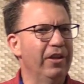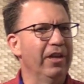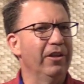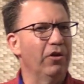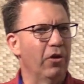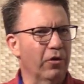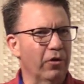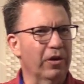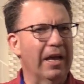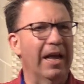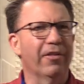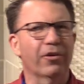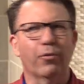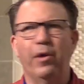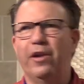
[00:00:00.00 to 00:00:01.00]
the local
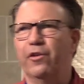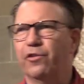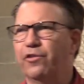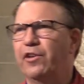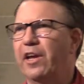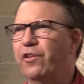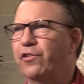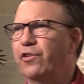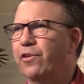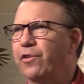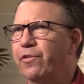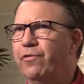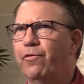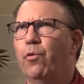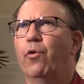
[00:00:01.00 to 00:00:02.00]
Catholic radio
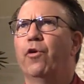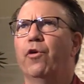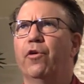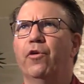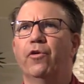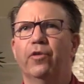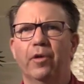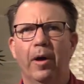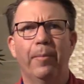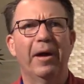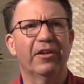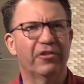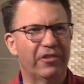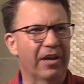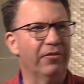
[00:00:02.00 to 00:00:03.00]
station for
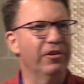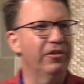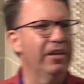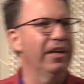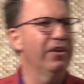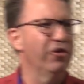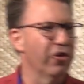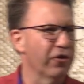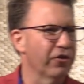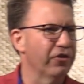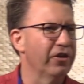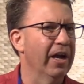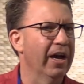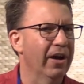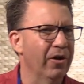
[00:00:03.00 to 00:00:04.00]
about 17
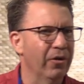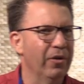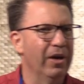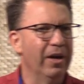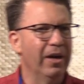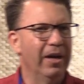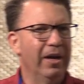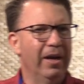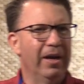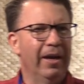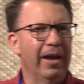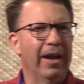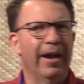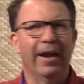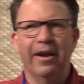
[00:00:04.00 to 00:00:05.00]
years now,
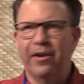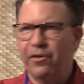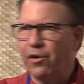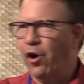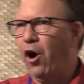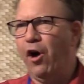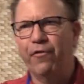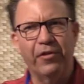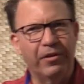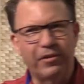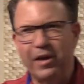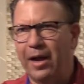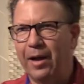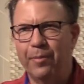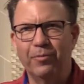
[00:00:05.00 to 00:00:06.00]
and
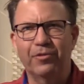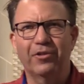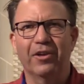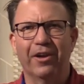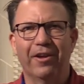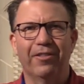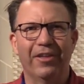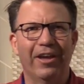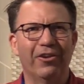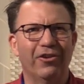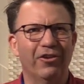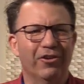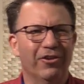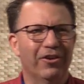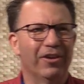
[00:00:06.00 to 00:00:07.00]
oftentimes, uh, thank
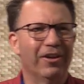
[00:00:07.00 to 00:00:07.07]
you.